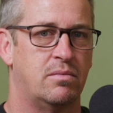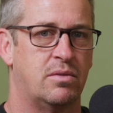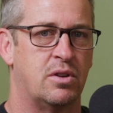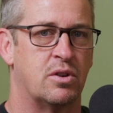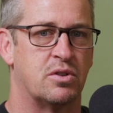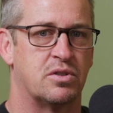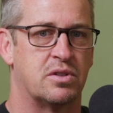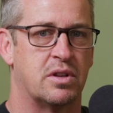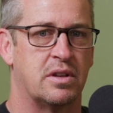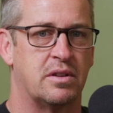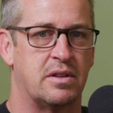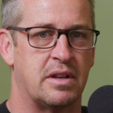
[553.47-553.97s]

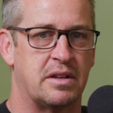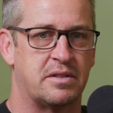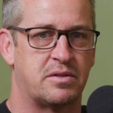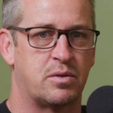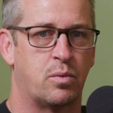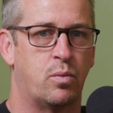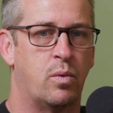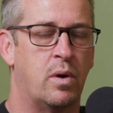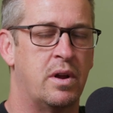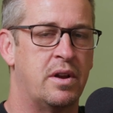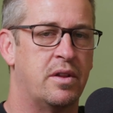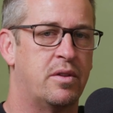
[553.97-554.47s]

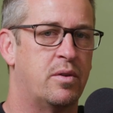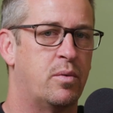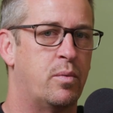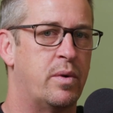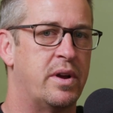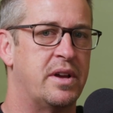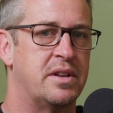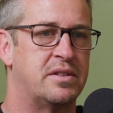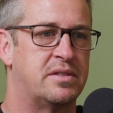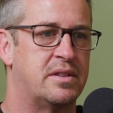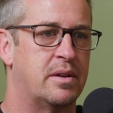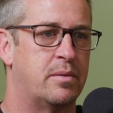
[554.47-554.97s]
that's one of the
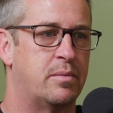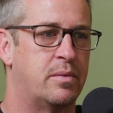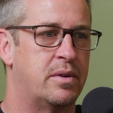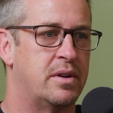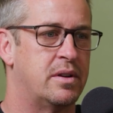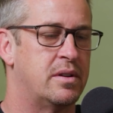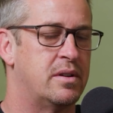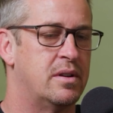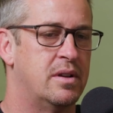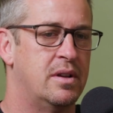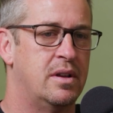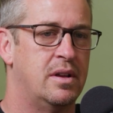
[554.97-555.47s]
ways that
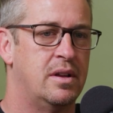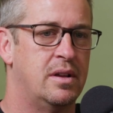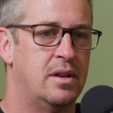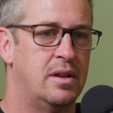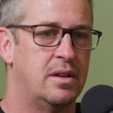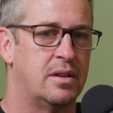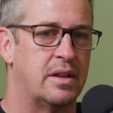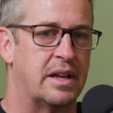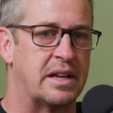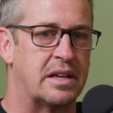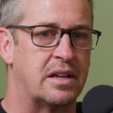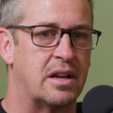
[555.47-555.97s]
when
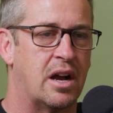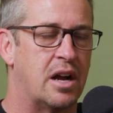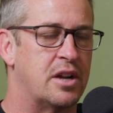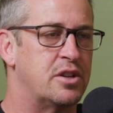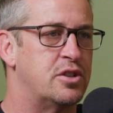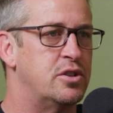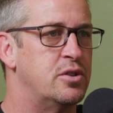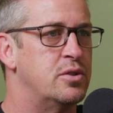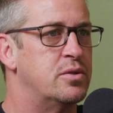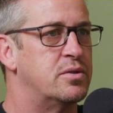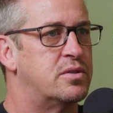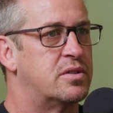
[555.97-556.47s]
like
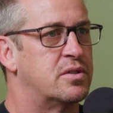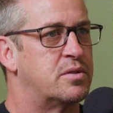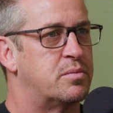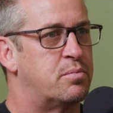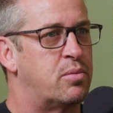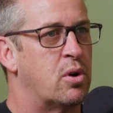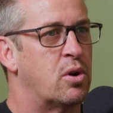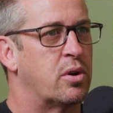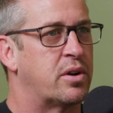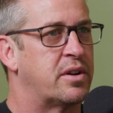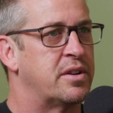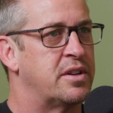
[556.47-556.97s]
God uses
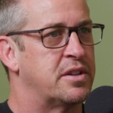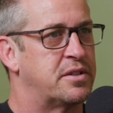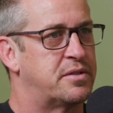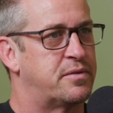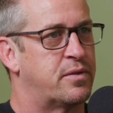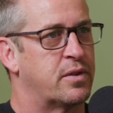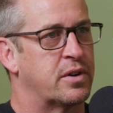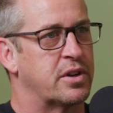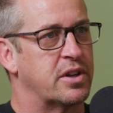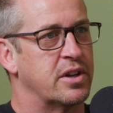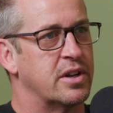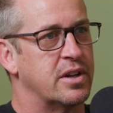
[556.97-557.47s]
brokenness
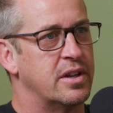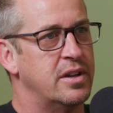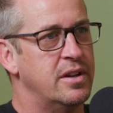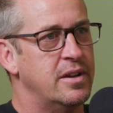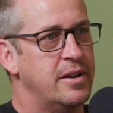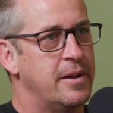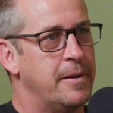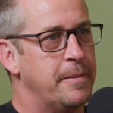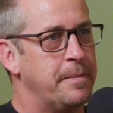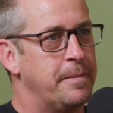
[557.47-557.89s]
for good,